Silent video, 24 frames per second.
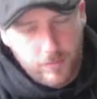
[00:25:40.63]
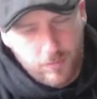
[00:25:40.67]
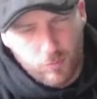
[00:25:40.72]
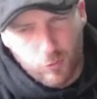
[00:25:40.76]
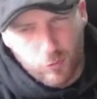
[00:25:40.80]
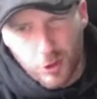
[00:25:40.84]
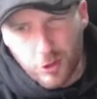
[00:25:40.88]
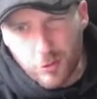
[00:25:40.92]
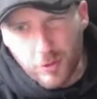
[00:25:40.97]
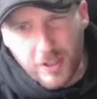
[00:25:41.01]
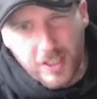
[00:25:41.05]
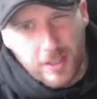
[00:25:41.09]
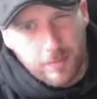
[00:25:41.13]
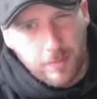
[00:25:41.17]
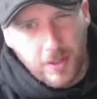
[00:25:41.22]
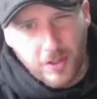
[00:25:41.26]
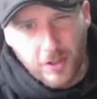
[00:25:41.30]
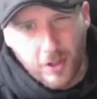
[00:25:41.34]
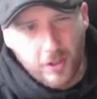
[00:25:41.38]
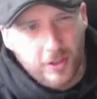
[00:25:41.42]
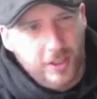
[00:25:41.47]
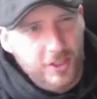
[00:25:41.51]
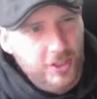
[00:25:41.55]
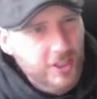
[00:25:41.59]
Greek
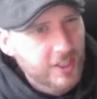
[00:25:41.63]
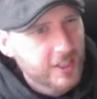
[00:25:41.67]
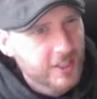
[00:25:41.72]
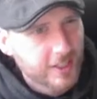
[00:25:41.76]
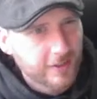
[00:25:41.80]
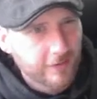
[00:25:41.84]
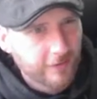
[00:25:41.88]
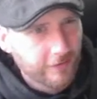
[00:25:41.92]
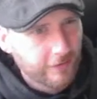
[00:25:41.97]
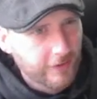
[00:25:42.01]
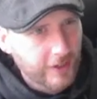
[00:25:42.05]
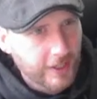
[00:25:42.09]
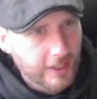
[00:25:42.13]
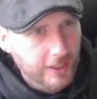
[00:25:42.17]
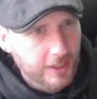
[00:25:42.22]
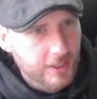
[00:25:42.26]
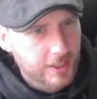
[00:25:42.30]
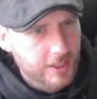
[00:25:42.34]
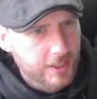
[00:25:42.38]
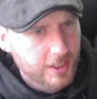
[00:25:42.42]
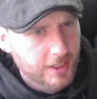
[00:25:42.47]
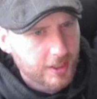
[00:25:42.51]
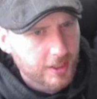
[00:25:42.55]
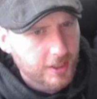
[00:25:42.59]
mythology isn't
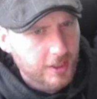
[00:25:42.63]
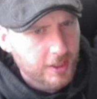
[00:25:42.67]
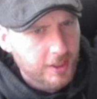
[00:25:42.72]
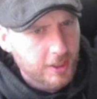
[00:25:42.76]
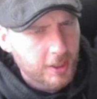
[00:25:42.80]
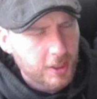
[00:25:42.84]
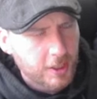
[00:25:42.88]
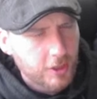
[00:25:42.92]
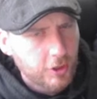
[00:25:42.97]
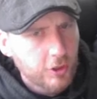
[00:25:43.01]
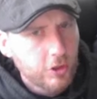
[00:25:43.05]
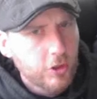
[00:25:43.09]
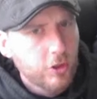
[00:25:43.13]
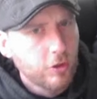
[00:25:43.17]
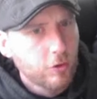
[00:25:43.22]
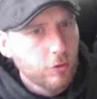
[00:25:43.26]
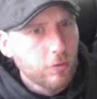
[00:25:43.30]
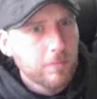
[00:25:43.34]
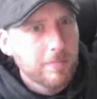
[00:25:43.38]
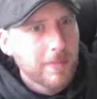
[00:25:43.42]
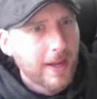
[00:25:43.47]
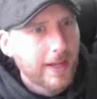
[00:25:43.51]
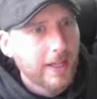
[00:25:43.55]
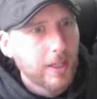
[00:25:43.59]
fixed. You
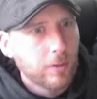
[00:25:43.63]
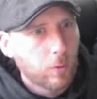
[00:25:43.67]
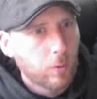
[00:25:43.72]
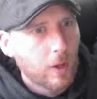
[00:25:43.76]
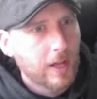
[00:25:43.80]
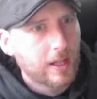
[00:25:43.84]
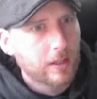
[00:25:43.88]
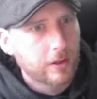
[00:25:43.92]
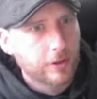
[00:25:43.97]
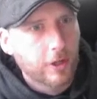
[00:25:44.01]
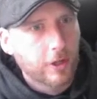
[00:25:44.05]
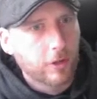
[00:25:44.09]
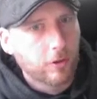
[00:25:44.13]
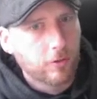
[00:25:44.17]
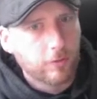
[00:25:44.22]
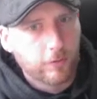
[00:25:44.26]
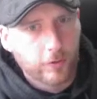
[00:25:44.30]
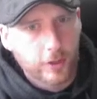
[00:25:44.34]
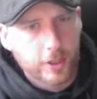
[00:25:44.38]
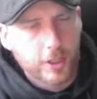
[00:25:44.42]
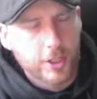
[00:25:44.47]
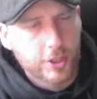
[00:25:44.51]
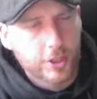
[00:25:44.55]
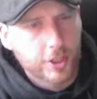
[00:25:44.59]
may well know
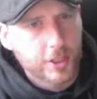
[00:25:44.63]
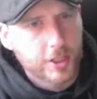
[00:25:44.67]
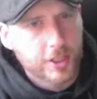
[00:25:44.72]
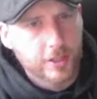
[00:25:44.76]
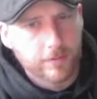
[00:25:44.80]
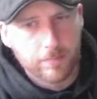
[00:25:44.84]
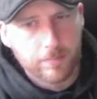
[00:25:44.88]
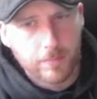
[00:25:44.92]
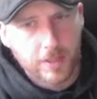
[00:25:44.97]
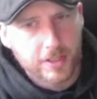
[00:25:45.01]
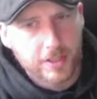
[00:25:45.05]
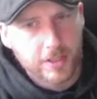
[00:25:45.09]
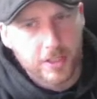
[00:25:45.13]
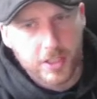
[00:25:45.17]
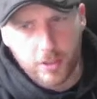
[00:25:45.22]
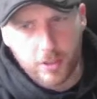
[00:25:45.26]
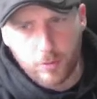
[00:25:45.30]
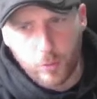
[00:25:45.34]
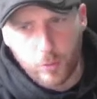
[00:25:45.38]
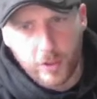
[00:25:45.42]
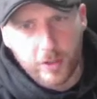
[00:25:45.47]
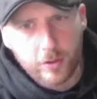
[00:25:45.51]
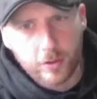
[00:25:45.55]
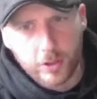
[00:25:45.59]
versions of myths that
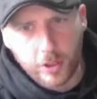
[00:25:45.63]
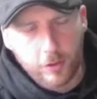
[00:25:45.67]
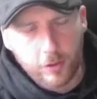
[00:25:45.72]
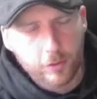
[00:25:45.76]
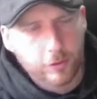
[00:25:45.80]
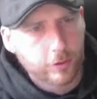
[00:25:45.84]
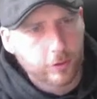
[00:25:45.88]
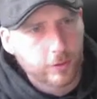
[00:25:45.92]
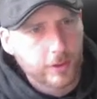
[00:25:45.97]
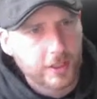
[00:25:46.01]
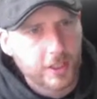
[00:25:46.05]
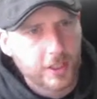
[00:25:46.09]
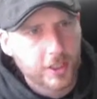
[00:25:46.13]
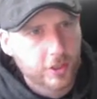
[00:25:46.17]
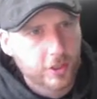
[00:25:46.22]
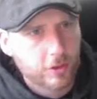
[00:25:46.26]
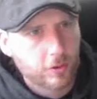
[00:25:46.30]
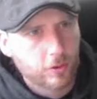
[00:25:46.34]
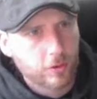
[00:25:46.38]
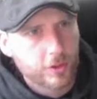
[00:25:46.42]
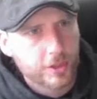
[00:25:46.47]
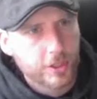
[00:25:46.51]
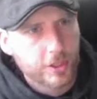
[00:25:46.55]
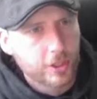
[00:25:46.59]
we'll go through in this
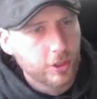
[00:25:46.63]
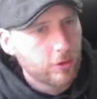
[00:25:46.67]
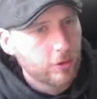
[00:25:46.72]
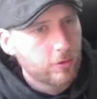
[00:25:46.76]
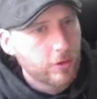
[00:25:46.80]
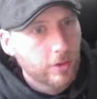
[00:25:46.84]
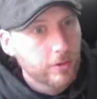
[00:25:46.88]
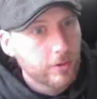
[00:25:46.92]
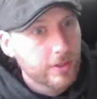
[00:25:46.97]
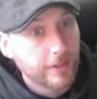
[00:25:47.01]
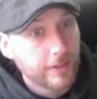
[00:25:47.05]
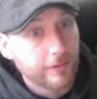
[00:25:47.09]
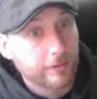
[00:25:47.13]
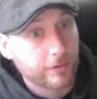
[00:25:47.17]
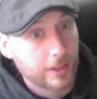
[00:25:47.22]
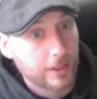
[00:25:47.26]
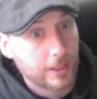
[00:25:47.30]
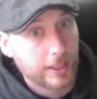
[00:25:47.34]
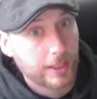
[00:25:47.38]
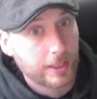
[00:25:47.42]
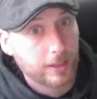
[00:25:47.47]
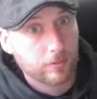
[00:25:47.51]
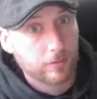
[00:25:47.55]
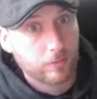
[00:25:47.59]
course that you know
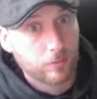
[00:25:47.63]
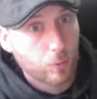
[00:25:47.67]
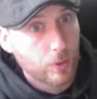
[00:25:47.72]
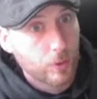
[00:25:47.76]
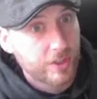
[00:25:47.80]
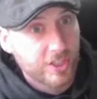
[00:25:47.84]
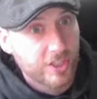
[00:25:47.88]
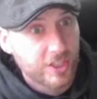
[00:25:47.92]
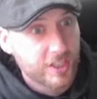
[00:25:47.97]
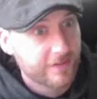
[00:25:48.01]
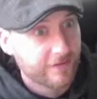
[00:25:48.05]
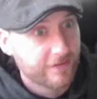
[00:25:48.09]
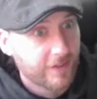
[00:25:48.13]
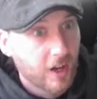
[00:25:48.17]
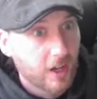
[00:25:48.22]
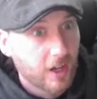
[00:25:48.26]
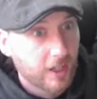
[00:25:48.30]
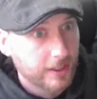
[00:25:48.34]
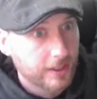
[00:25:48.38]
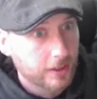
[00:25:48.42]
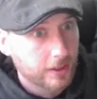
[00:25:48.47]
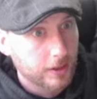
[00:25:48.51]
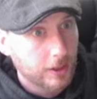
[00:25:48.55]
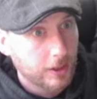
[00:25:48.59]
differently, which is
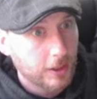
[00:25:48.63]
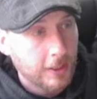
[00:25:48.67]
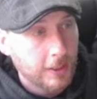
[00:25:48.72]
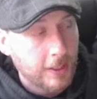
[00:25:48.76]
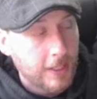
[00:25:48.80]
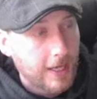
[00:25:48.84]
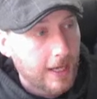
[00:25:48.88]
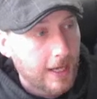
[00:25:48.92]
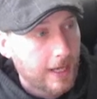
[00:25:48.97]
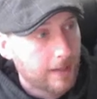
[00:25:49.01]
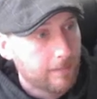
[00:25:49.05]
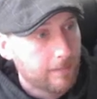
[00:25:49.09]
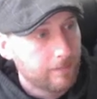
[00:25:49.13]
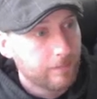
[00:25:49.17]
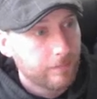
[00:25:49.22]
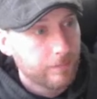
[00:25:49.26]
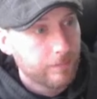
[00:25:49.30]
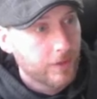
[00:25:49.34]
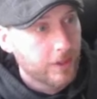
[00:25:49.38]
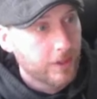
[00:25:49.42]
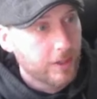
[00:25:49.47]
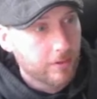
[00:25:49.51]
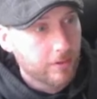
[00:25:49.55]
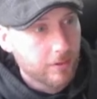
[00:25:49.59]
fine.
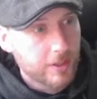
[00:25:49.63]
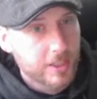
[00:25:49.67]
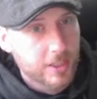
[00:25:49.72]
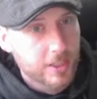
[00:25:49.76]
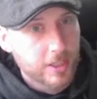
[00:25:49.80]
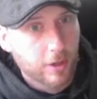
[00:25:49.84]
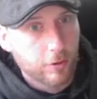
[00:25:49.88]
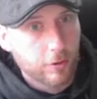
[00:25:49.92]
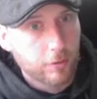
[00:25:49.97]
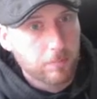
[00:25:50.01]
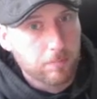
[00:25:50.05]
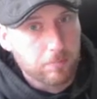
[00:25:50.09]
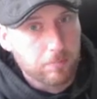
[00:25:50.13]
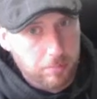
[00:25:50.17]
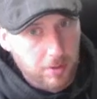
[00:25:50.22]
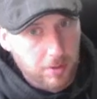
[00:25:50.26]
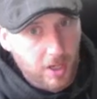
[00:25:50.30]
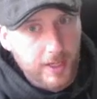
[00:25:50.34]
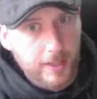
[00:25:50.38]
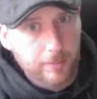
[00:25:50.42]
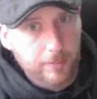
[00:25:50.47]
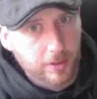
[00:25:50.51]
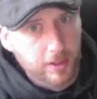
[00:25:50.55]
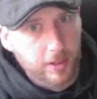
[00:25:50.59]
There is no
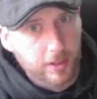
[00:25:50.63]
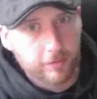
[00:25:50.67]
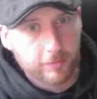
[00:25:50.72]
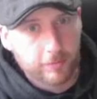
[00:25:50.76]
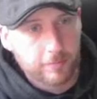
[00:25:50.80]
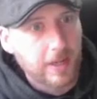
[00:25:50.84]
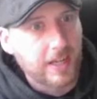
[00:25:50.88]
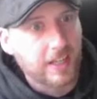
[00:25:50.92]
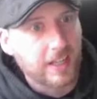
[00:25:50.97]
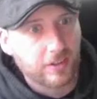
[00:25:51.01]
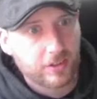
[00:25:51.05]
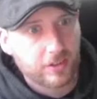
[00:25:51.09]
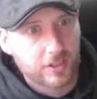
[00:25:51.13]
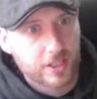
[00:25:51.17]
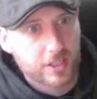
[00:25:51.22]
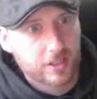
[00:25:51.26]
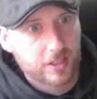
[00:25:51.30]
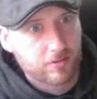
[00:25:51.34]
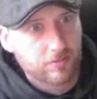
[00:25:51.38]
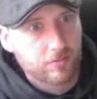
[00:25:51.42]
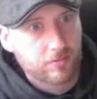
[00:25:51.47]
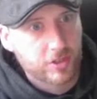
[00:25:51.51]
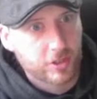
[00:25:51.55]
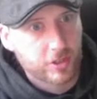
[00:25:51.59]
Bible of
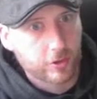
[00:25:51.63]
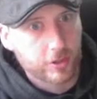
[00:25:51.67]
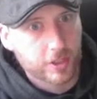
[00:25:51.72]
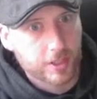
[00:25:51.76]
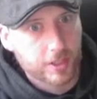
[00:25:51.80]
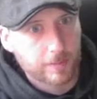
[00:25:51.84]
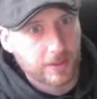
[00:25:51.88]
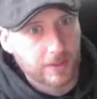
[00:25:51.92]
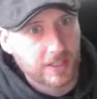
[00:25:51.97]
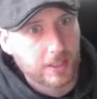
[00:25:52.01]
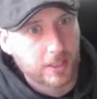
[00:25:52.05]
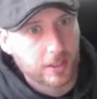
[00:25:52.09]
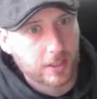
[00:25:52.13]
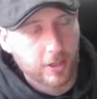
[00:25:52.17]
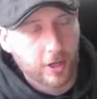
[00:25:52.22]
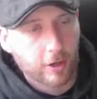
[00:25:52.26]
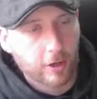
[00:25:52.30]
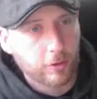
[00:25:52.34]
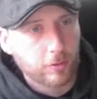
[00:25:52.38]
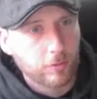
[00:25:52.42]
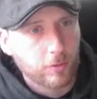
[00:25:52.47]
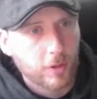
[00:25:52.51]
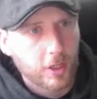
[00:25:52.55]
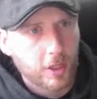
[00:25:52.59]
myths, so to speak,
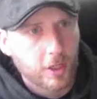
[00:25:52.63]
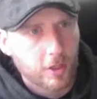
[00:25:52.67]
no